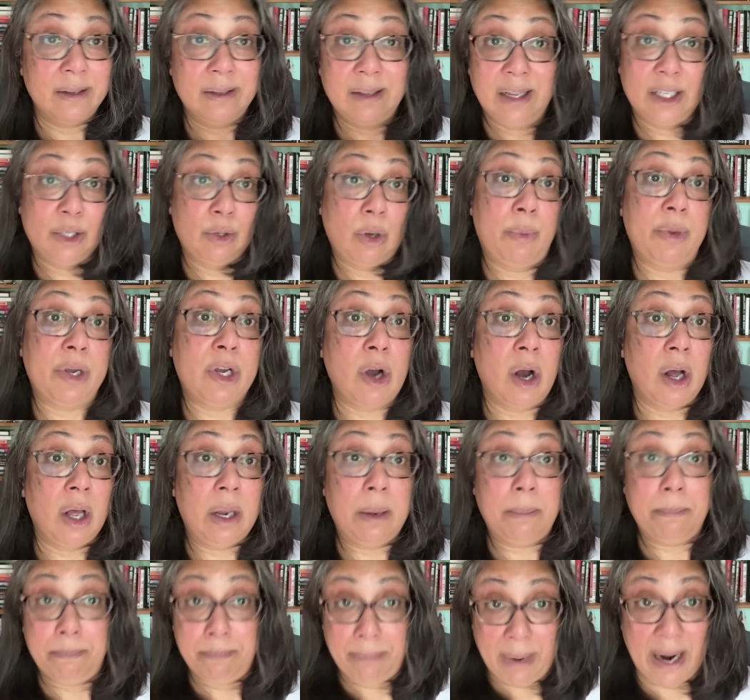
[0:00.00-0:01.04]
That's why we call it
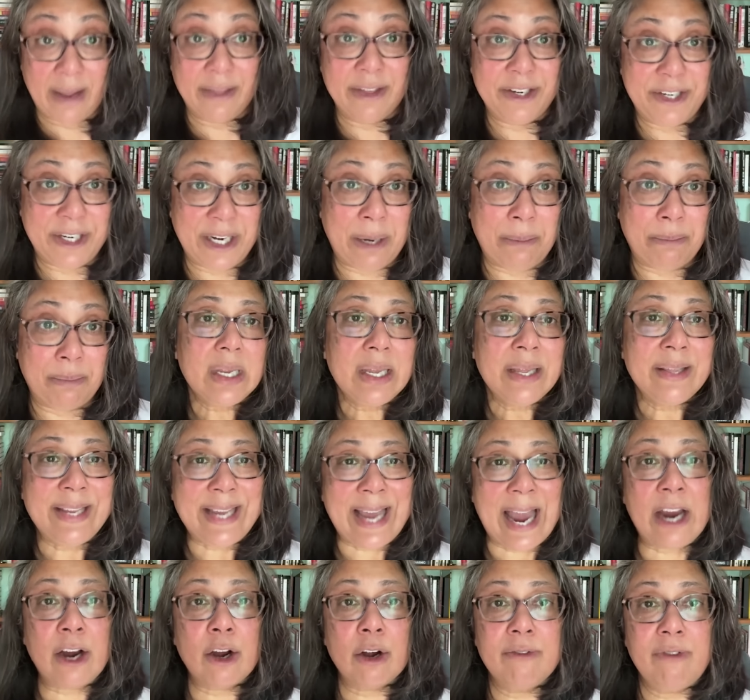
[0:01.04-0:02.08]
buy the dip. The
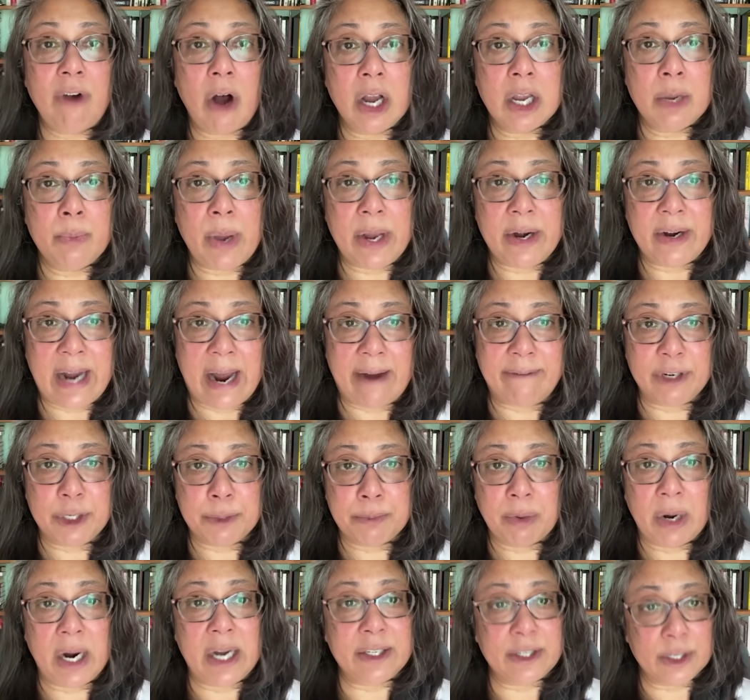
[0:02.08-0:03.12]
anchored volume weighted average
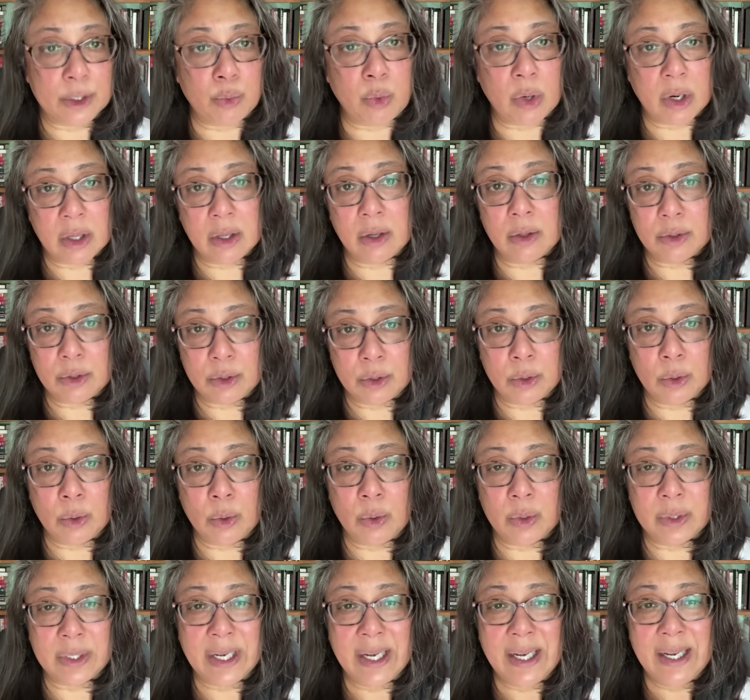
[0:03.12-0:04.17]
price is one of those
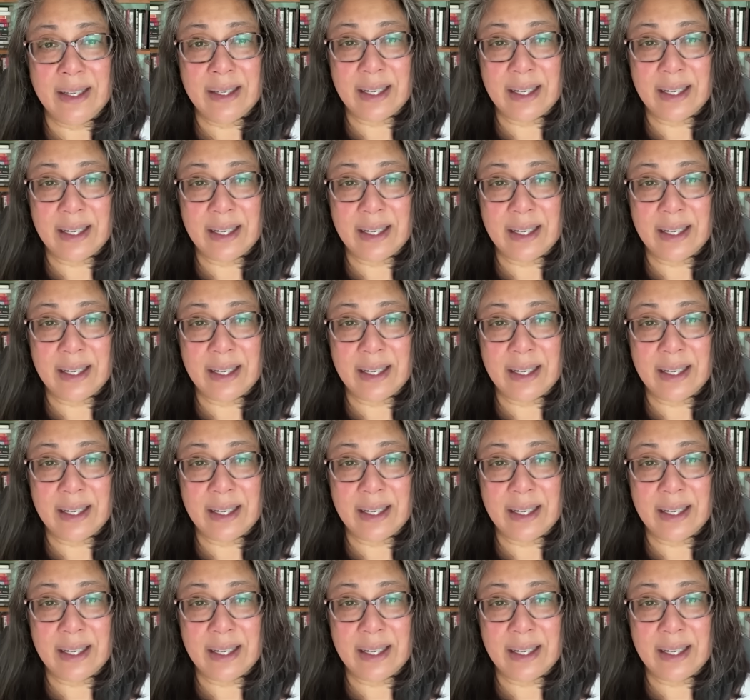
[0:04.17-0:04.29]
tools